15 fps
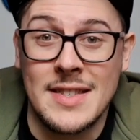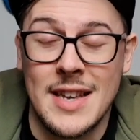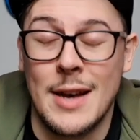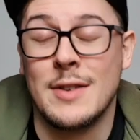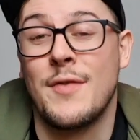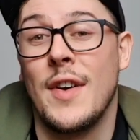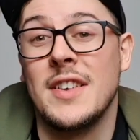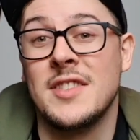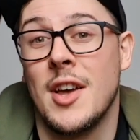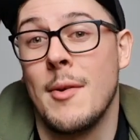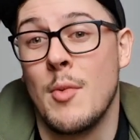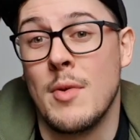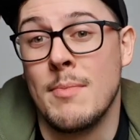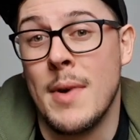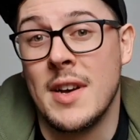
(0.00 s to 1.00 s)
I was FaceTiming
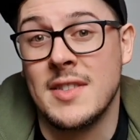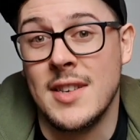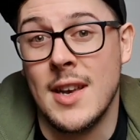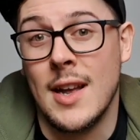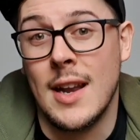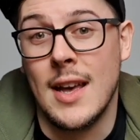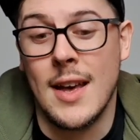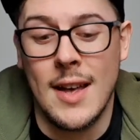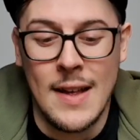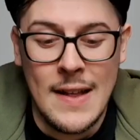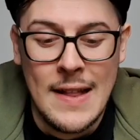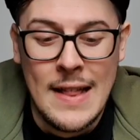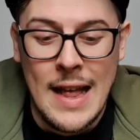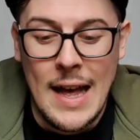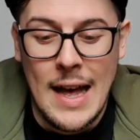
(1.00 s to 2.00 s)
with Muggsy earlier,
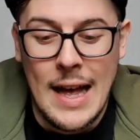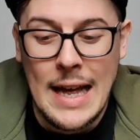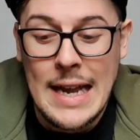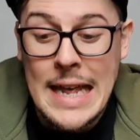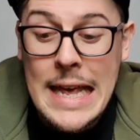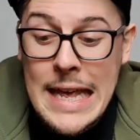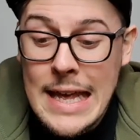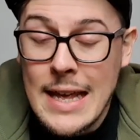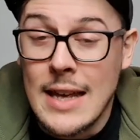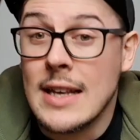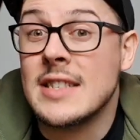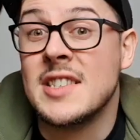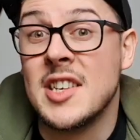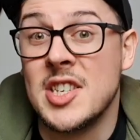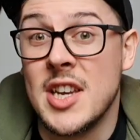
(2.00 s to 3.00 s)
and he
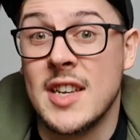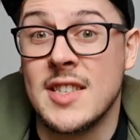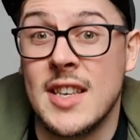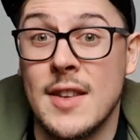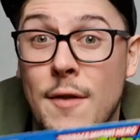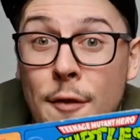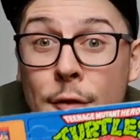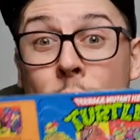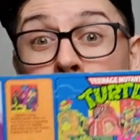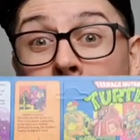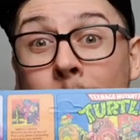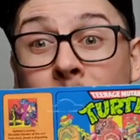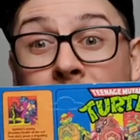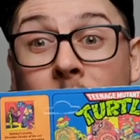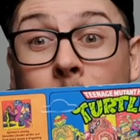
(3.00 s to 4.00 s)
suggested
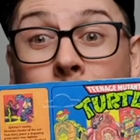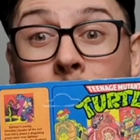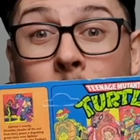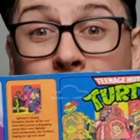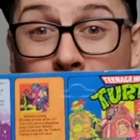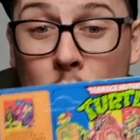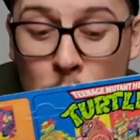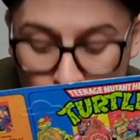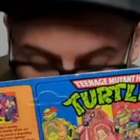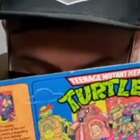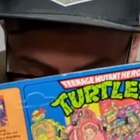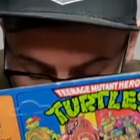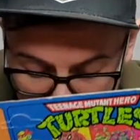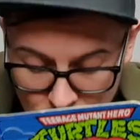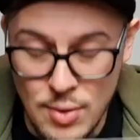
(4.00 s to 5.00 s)
framing them. So
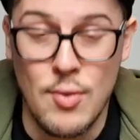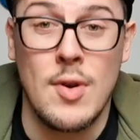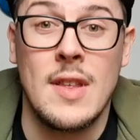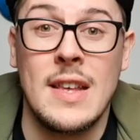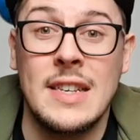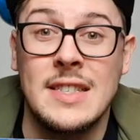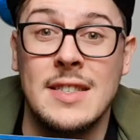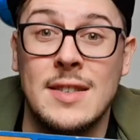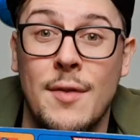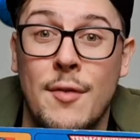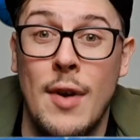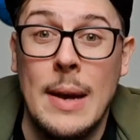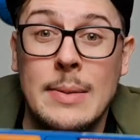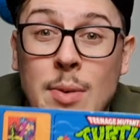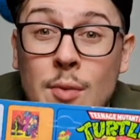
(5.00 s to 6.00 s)
putting the three of these in some
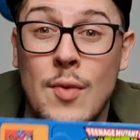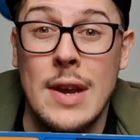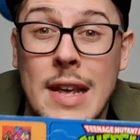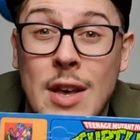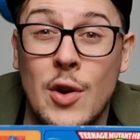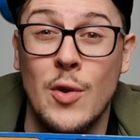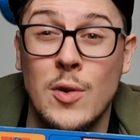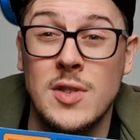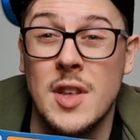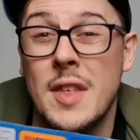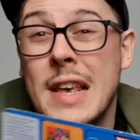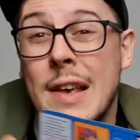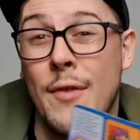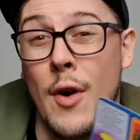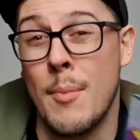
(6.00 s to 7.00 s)
frames would be really cool, because I think
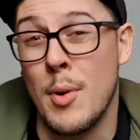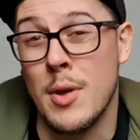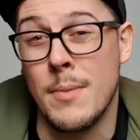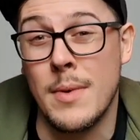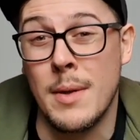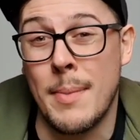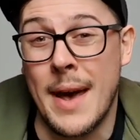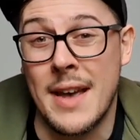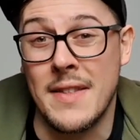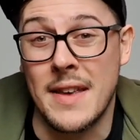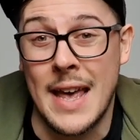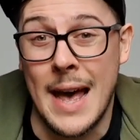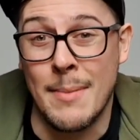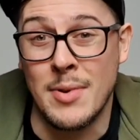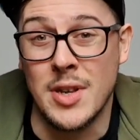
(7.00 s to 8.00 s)
if I put them at the back of the
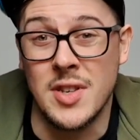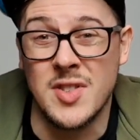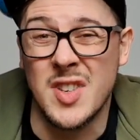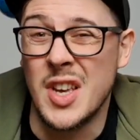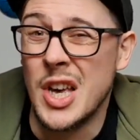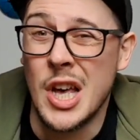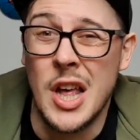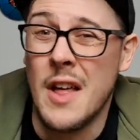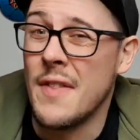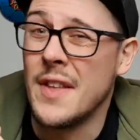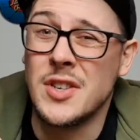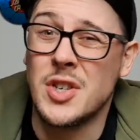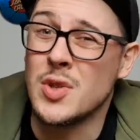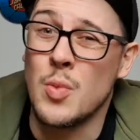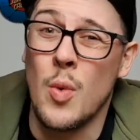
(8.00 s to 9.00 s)
cabinets, they
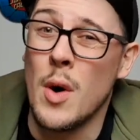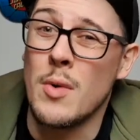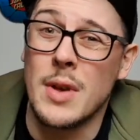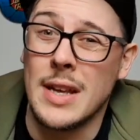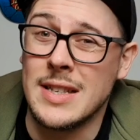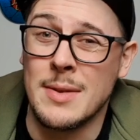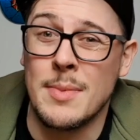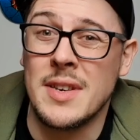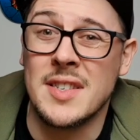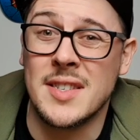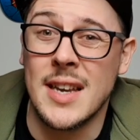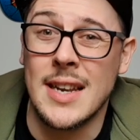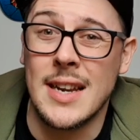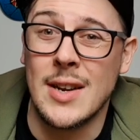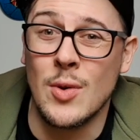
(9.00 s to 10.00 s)
just won't get to be
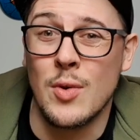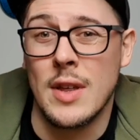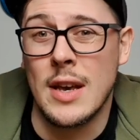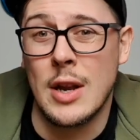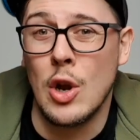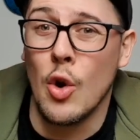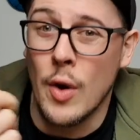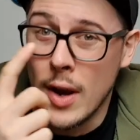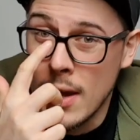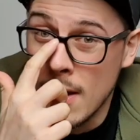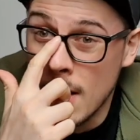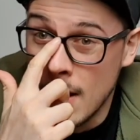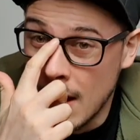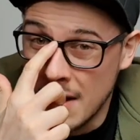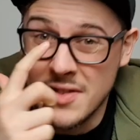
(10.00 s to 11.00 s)
seen in all their glory.
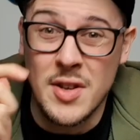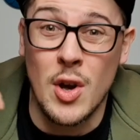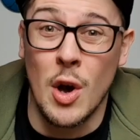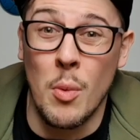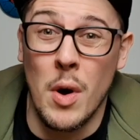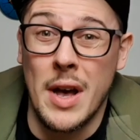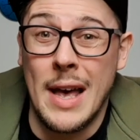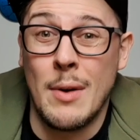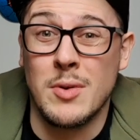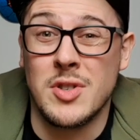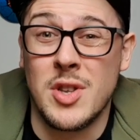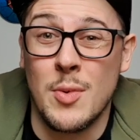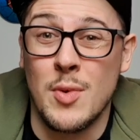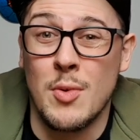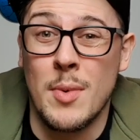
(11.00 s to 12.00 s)
I've still got to work out what to do
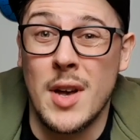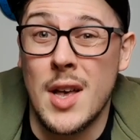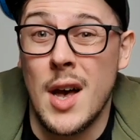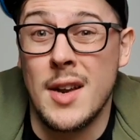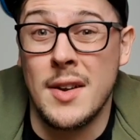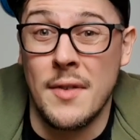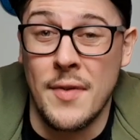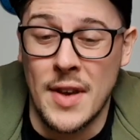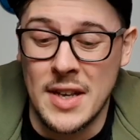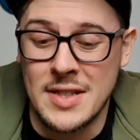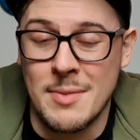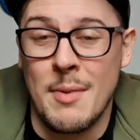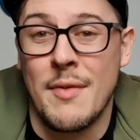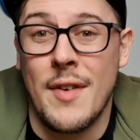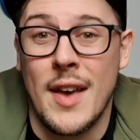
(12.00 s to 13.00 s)
with all my carded figures, to
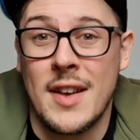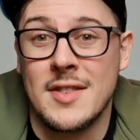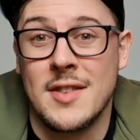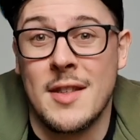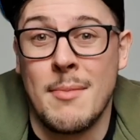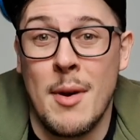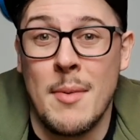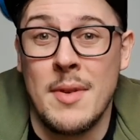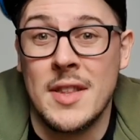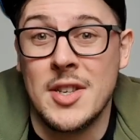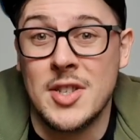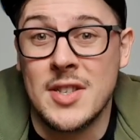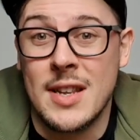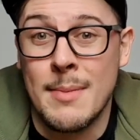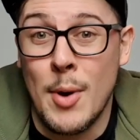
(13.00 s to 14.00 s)
be fair, because at the moment they're
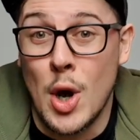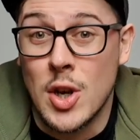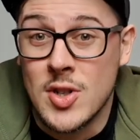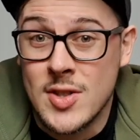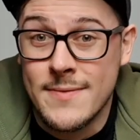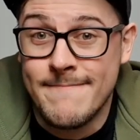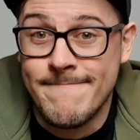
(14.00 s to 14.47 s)
just in a box.